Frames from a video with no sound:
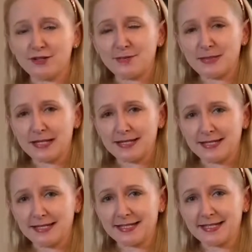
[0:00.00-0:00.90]
and
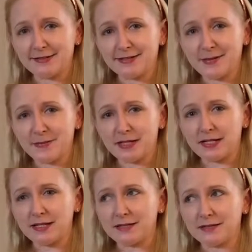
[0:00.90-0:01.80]
placid until
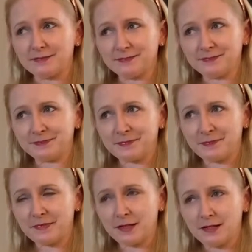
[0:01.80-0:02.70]
somebody
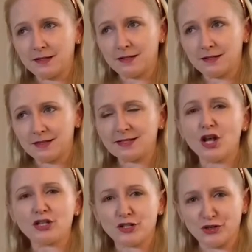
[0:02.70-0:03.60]

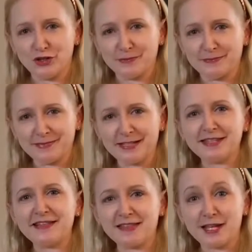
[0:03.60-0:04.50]
starts on them, and
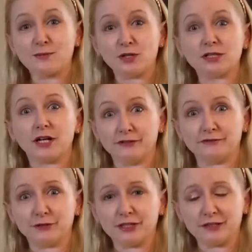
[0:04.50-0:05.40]
then they will go
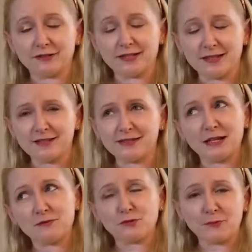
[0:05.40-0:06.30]
for you. So
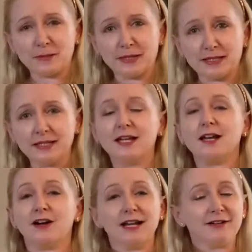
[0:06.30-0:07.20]
that would be me.
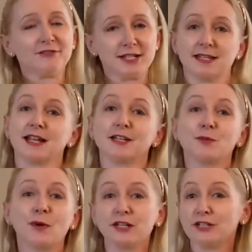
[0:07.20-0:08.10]
I have to say,
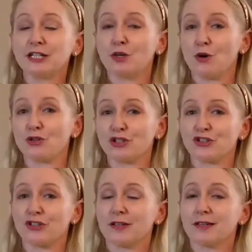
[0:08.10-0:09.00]
when I got
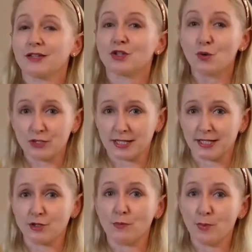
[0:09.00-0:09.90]
sorted
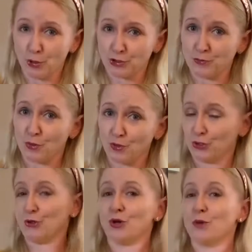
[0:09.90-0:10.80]
on
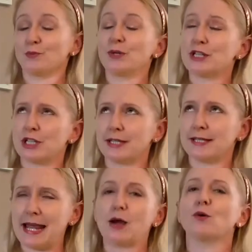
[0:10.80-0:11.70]
Pottermore.com, which is
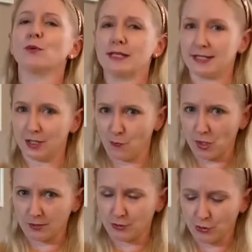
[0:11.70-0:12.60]
now
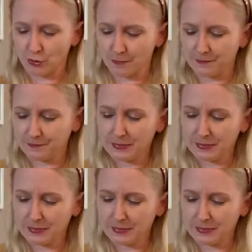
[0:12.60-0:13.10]
WizardingWorld.com,